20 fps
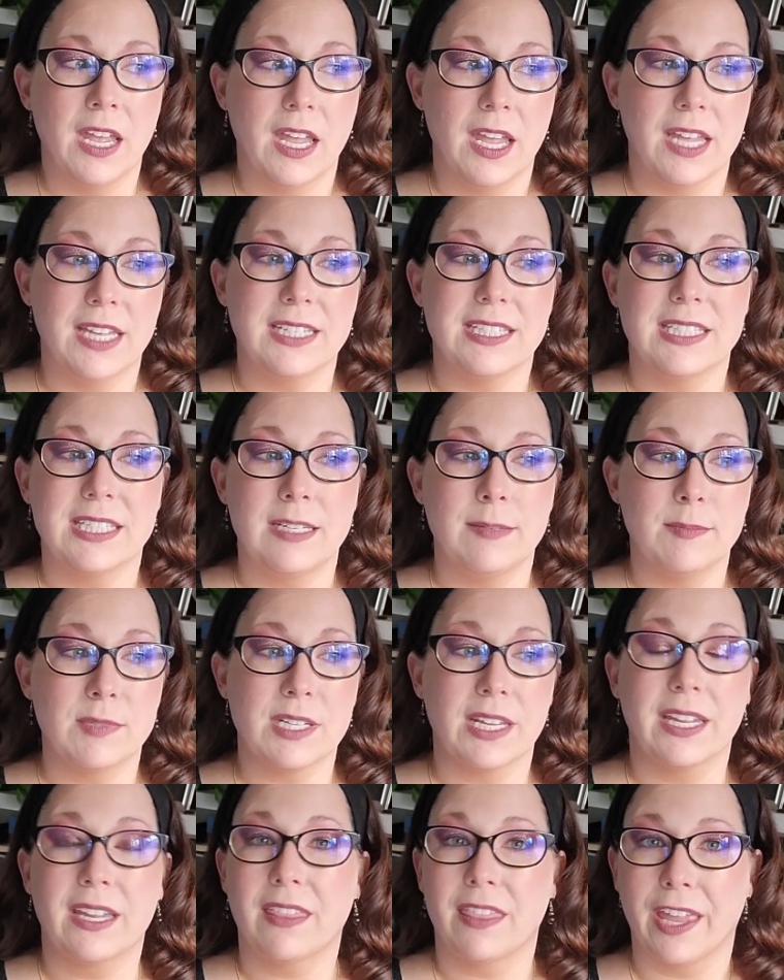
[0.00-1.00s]
it seems
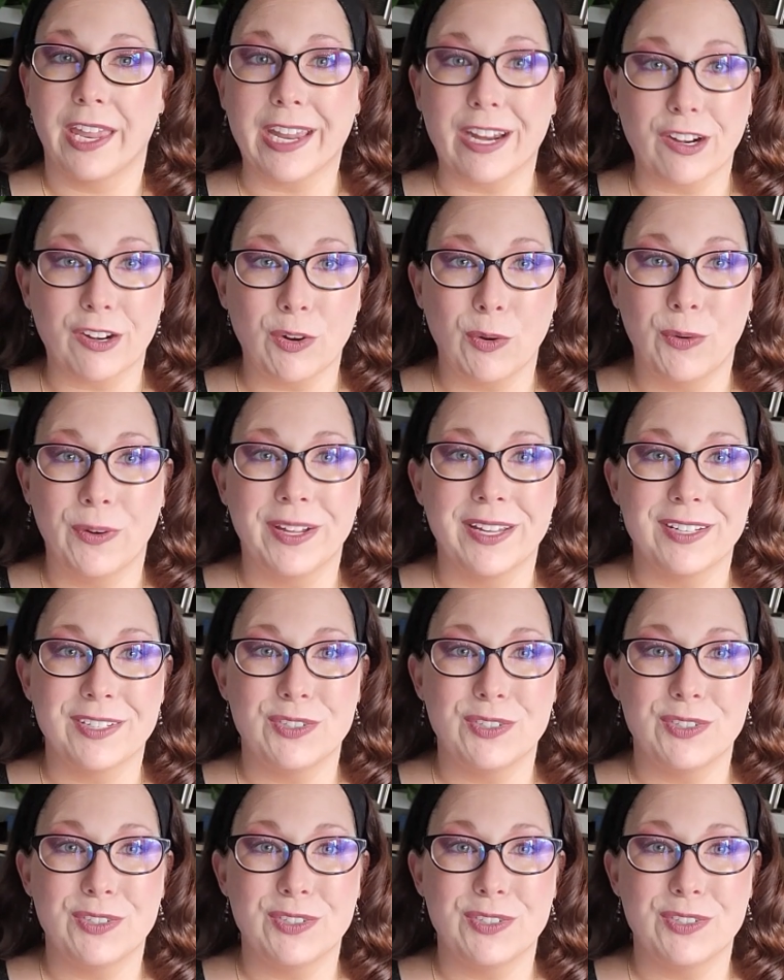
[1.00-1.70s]
like they are going